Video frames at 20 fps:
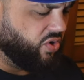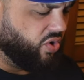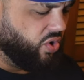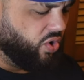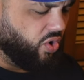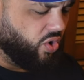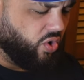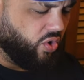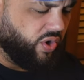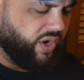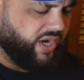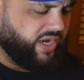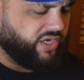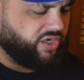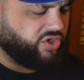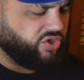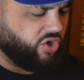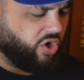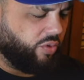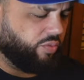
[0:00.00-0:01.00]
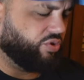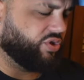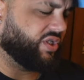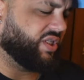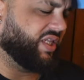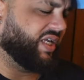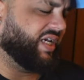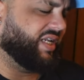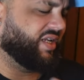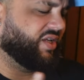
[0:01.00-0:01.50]
orange, almost
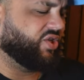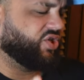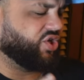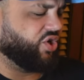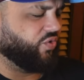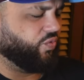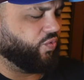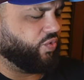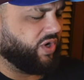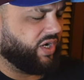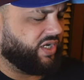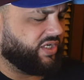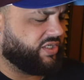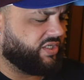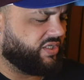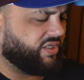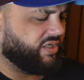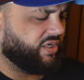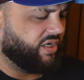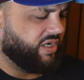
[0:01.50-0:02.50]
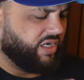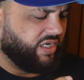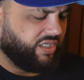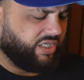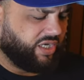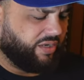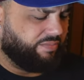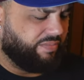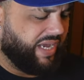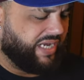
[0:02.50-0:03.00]
leaning to rust
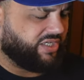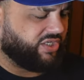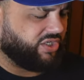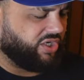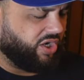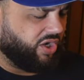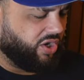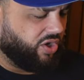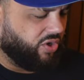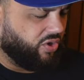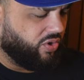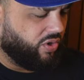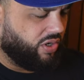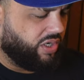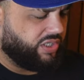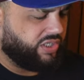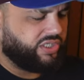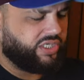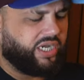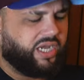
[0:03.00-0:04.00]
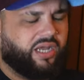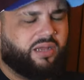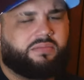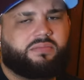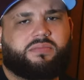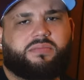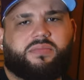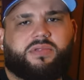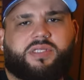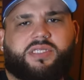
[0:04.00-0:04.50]
to match the logo on top.
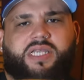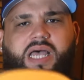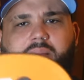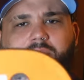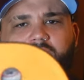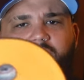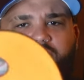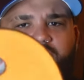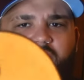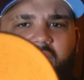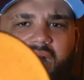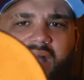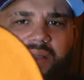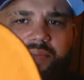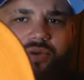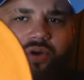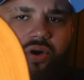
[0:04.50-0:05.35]
Type of vibe